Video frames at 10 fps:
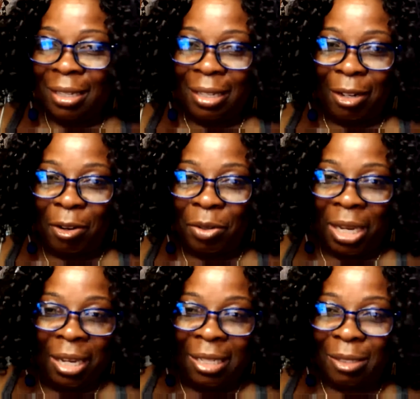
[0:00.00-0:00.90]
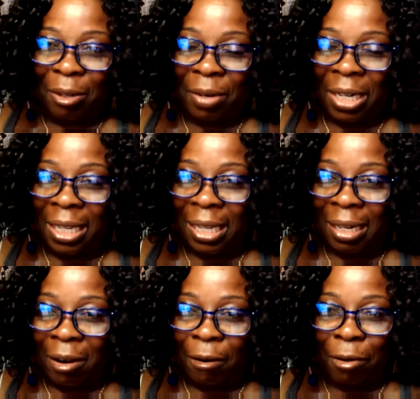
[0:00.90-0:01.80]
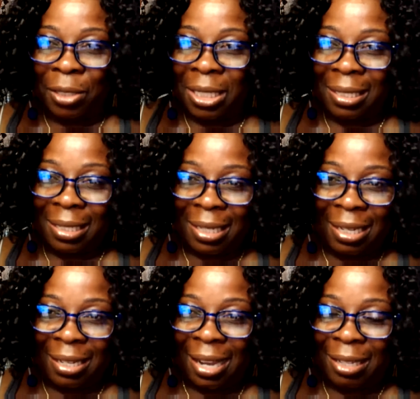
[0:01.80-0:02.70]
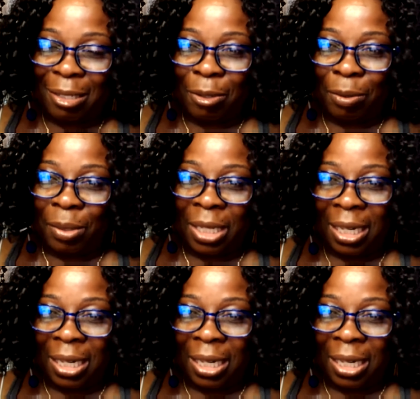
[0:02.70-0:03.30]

he's already in ROTC in high school.